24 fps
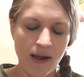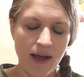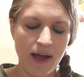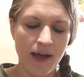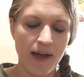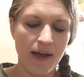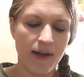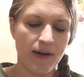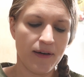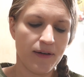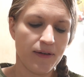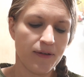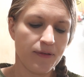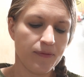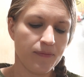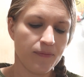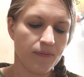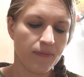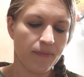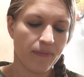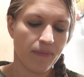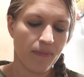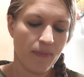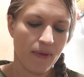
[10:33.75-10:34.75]
And
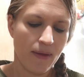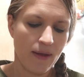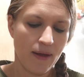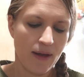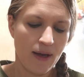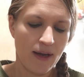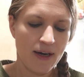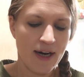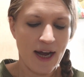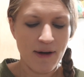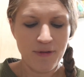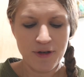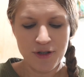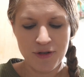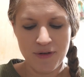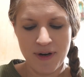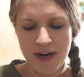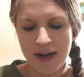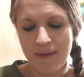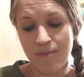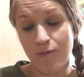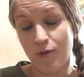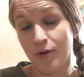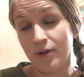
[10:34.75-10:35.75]
I would
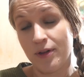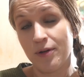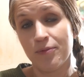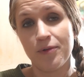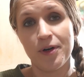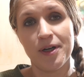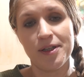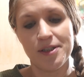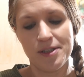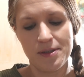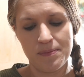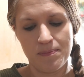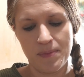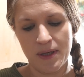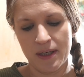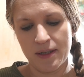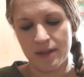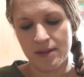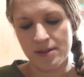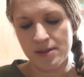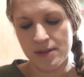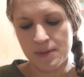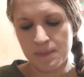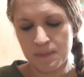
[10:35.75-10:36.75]
try it more than once,
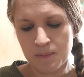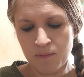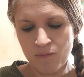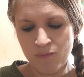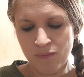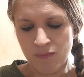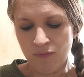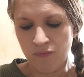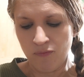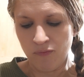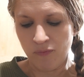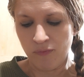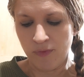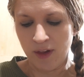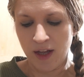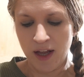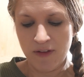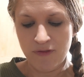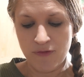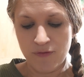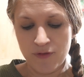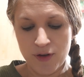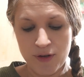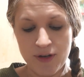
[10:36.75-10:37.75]
because
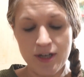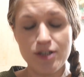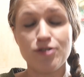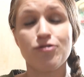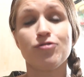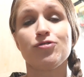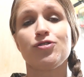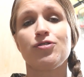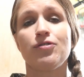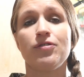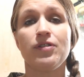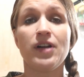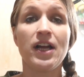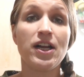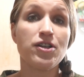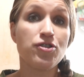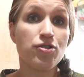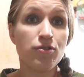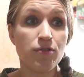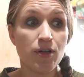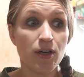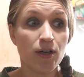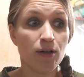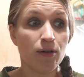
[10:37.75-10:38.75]
if you get to a certain
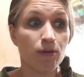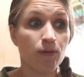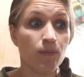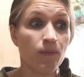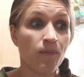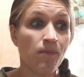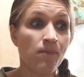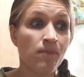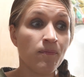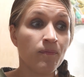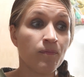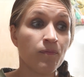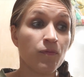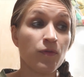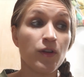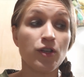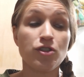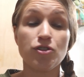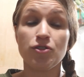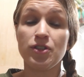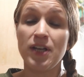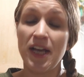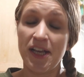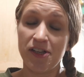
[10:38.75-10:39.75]
age, you know
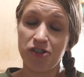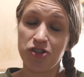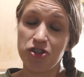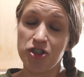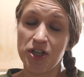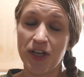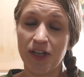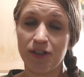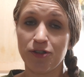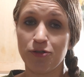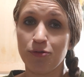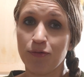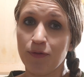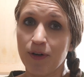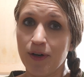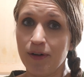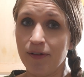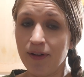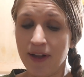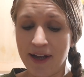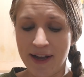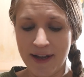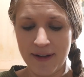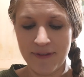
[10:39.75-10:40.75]
that your tastes change
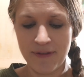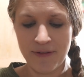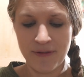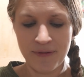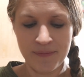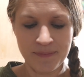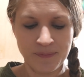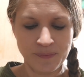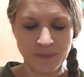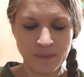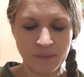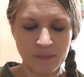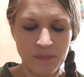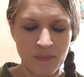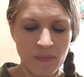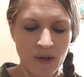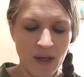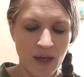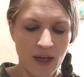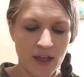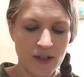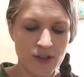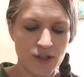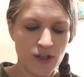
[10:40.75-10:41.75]
throughout life.
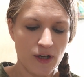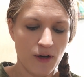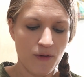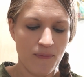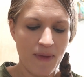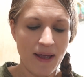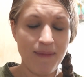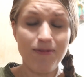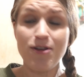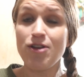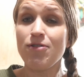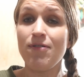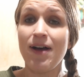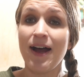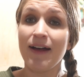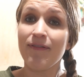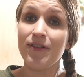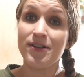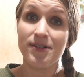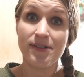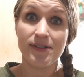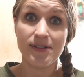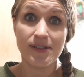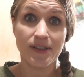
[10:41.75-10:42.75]
And so maybe you
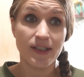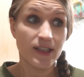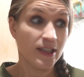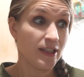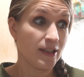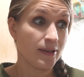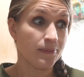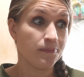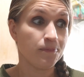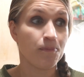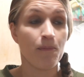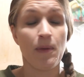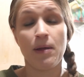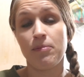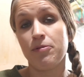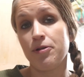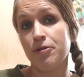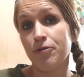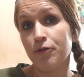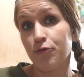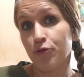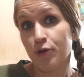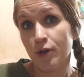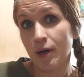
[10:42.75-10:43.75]
had this as a kid.
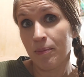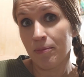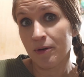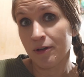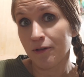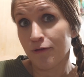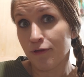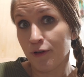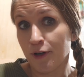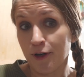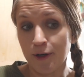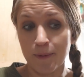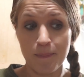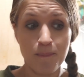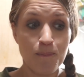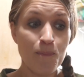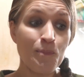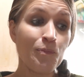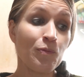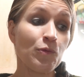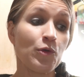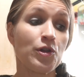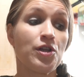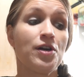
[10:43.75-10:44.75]
Maybe you grew up on a farm
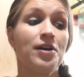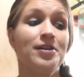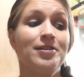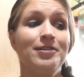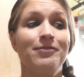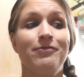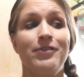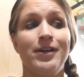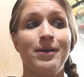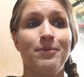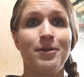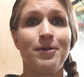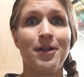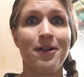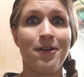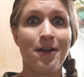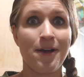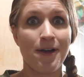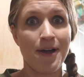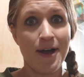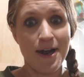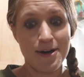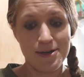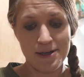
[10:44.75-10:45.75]
with a hunting family
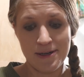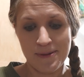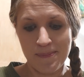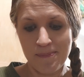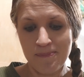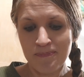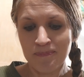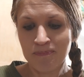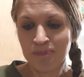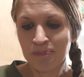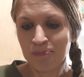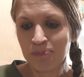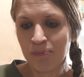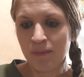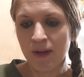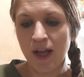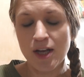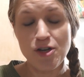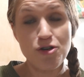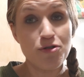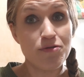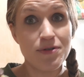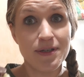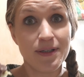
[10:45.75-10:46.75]
like I did,
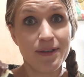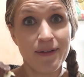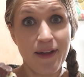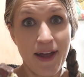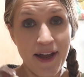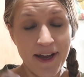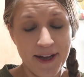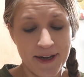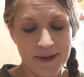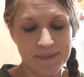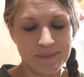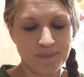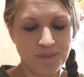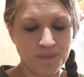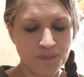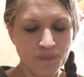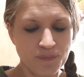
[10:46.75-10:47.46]
and you didn't like it.